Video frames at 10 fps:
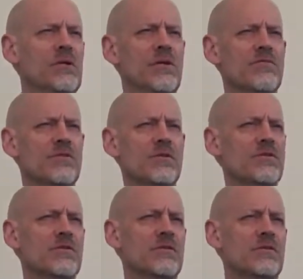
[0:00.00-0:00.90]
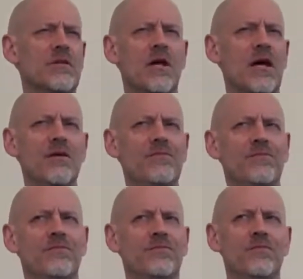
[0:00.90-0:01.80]
gives his
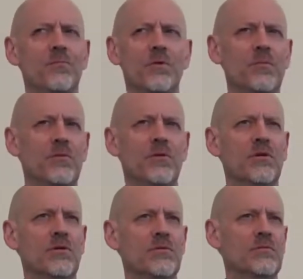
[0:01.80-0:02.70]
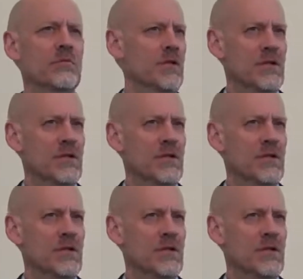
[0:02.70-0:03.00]
life so people can